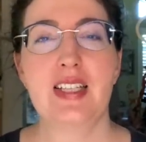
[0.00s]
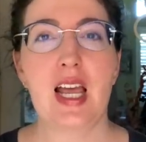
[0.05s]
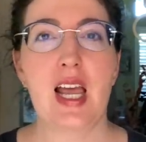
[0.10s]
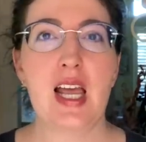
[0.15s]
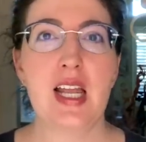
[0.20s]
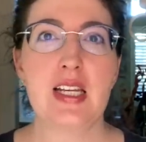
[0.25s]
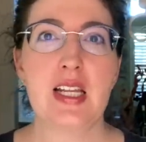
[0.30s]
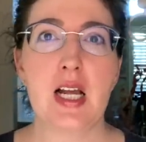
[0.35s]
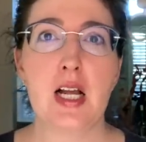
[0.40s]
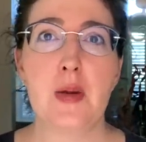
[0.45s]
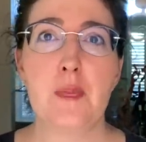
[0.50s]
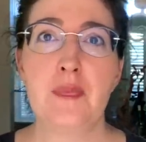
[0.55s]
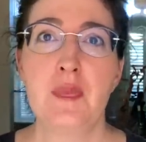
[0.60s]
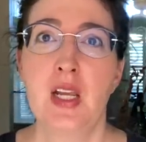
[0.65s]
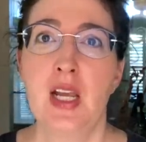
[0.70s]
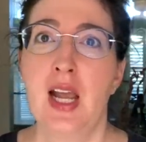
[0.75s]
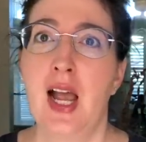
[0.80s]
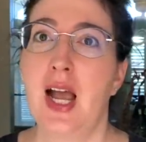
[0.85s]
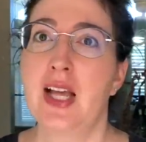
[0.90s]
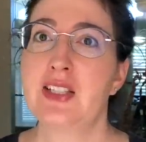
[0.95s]
And
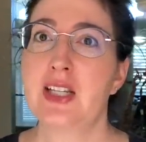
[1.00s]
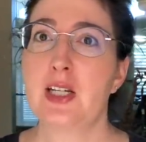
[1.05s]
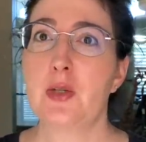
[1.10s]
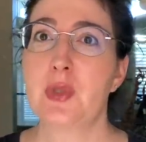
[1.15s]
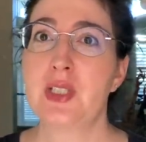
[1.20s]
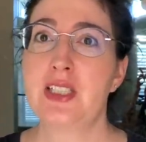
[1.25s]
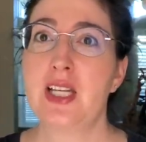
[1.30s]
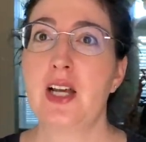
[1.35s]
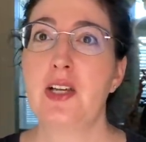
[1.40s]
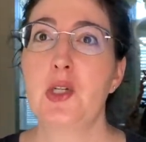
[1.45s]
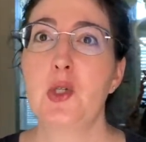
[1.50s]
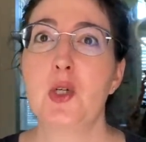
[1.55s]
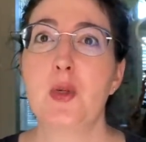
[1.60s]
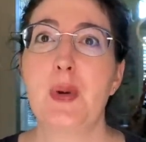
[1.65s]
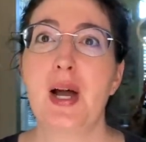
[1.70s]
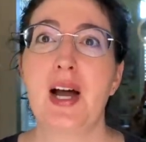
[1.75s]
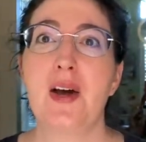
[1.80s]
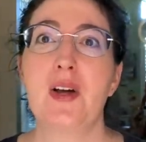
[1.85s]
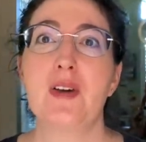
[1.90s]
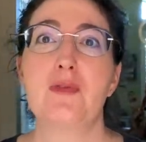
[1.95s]
as I always tell you
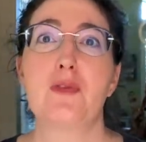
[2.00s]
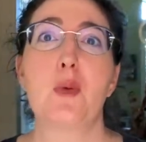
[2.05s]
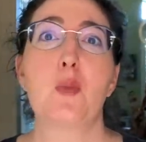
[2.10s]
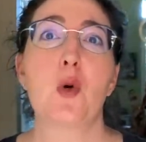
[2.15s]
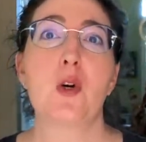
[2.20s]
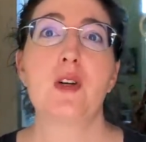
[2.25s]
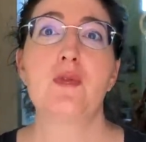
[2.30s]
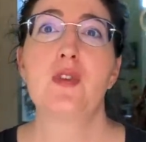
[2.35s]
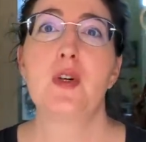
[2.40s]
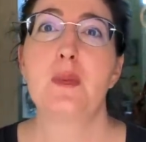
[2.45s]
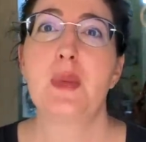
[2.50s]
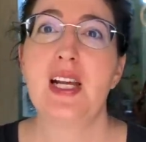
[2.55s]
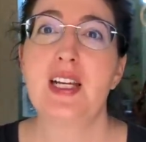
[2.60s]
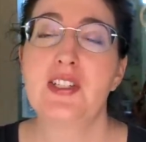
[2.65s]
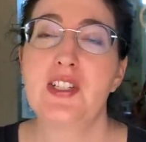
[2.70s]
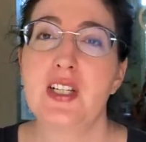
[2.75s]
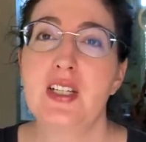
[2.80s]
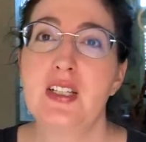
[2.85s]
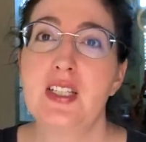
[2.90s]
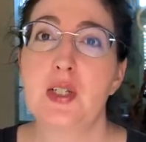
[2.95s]
about, for more
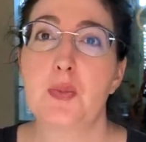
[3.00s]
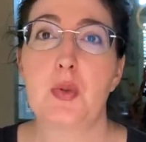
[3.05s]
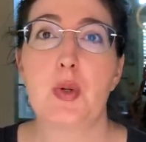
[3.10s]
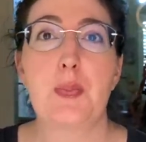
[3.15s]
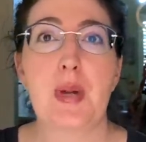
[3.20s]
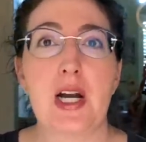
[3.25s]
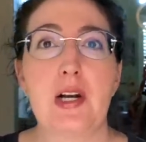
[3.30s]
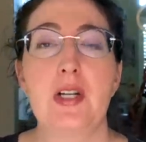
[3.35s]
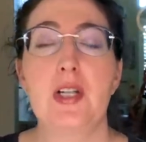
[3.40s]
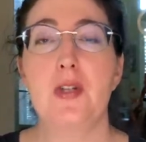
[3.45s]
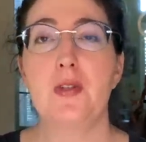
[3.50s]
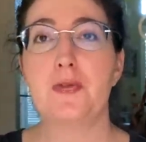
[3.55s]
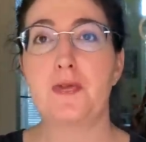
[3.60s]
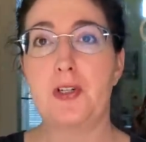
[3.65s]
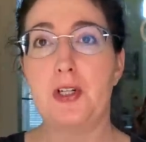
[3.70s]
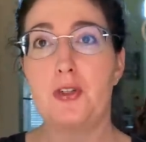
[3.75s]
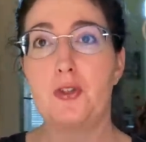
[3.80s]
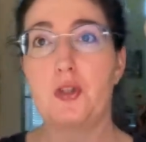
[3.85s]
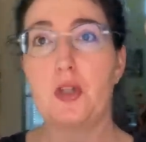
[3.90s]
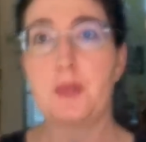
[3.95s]
information to prepare you for
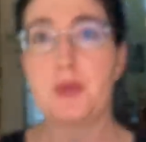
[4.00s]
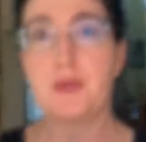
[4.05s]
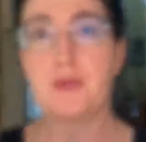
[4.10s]
your trip to